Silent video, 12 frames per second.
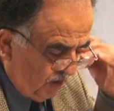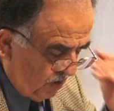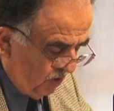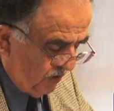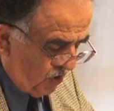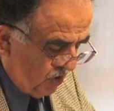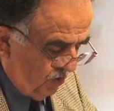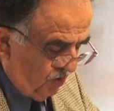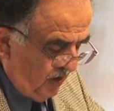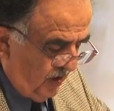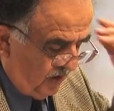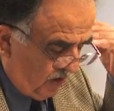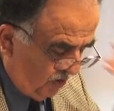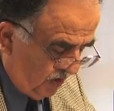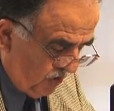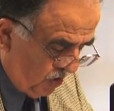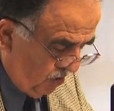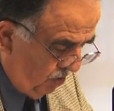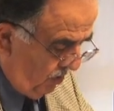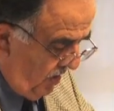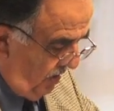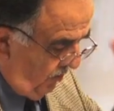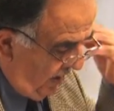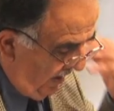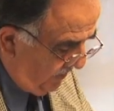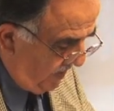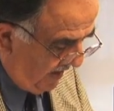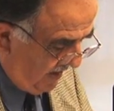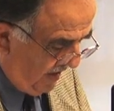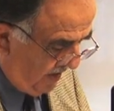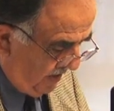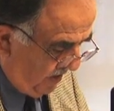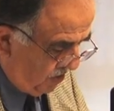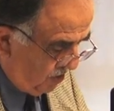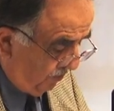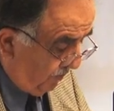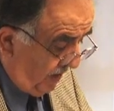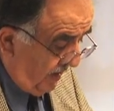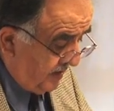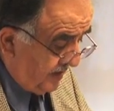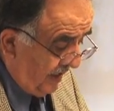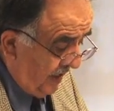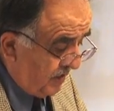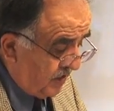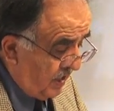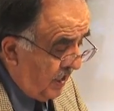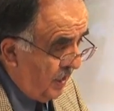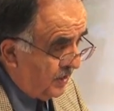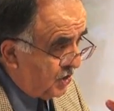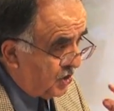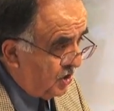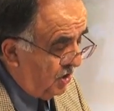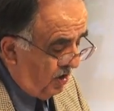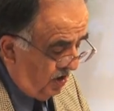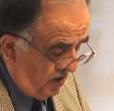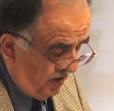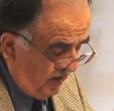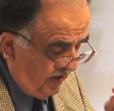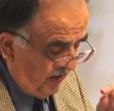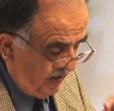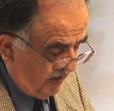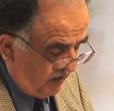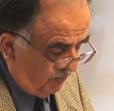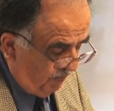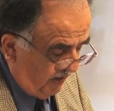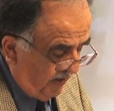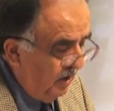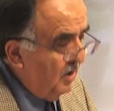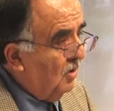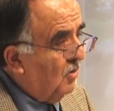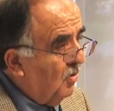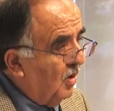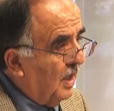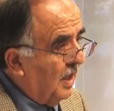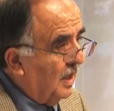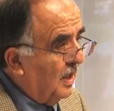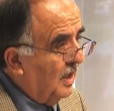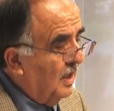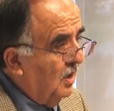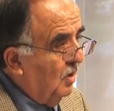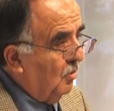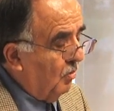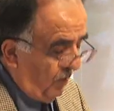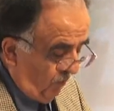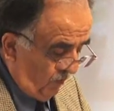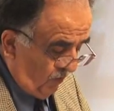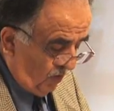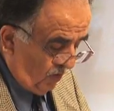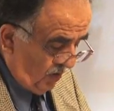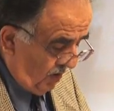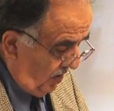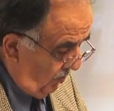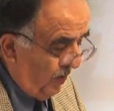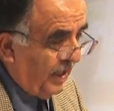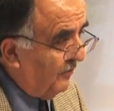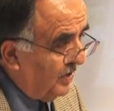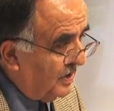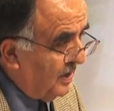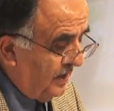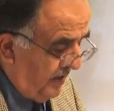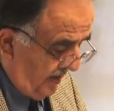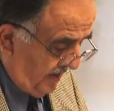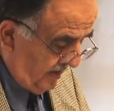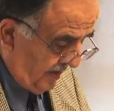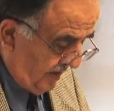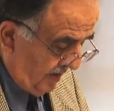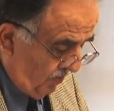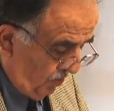They're going to shoot. They're going to shoot. We have to get out of here. Surprised, Salazar turned and explained why what for? We haven't done anything.